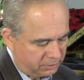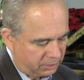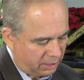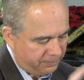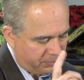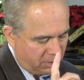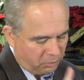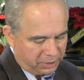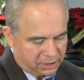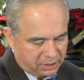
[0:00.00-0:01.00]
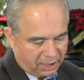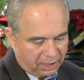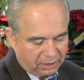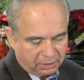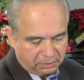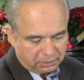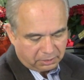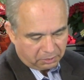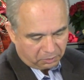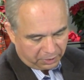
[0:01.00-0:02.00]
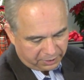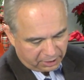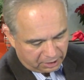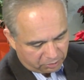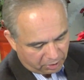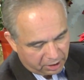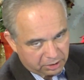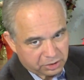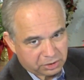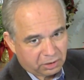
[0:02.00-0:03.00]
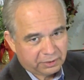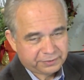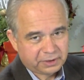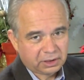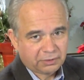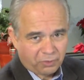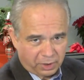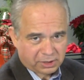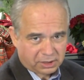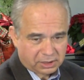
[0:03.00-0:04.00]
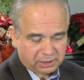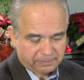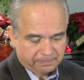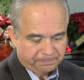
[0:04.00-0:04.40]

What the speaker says: Okay, we stay within the range of the voices.